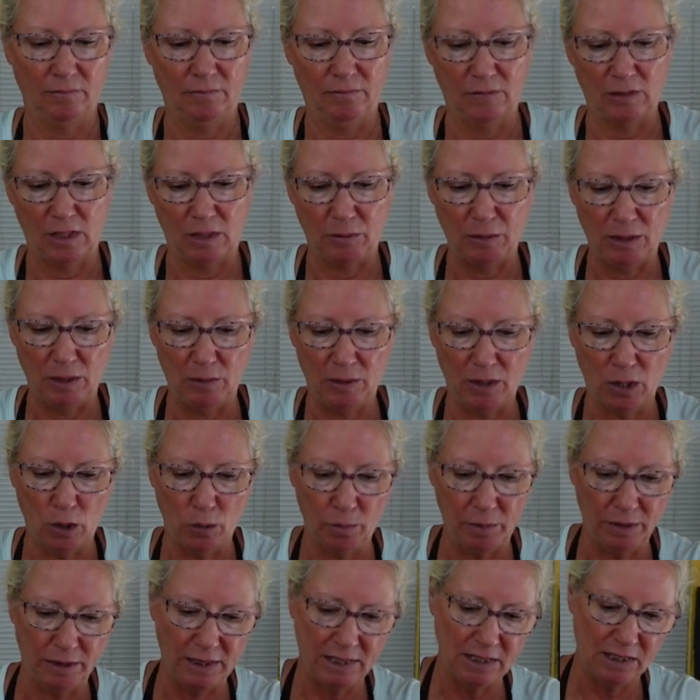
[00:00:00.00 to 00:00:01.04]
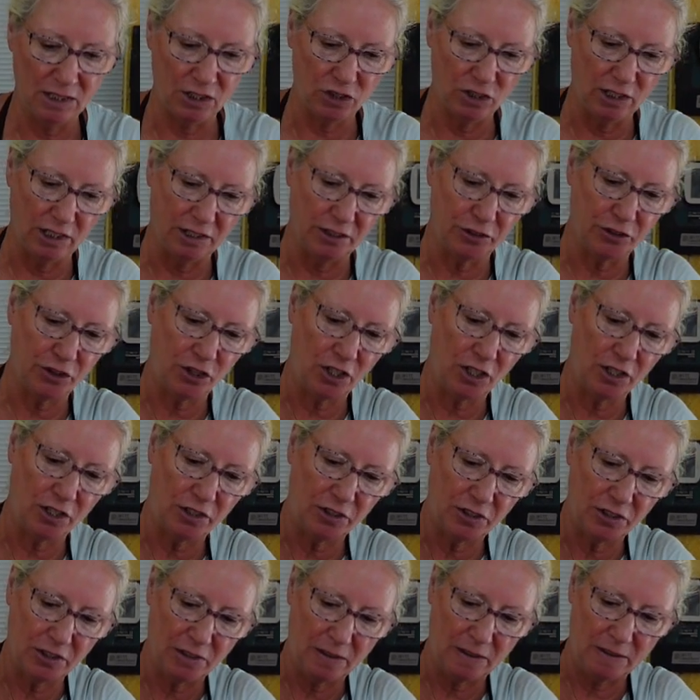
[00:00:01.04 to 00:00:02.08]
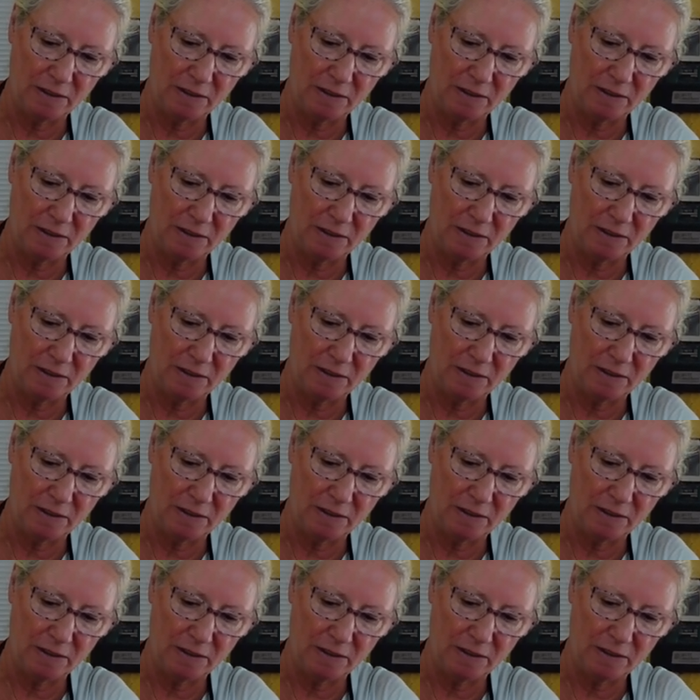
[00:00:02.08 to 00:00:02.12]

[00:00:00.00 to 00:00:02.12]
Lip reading: All right, we don't want to open these little jars.